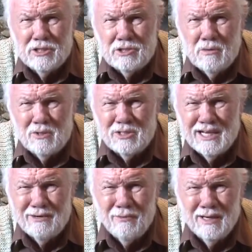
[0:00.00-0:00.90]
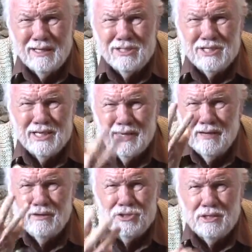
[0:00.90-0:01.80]
It's almost like releasing an
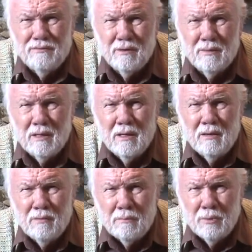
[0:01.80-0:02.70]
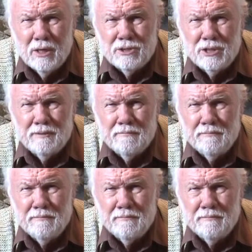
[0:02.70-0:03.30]
energy from a repression.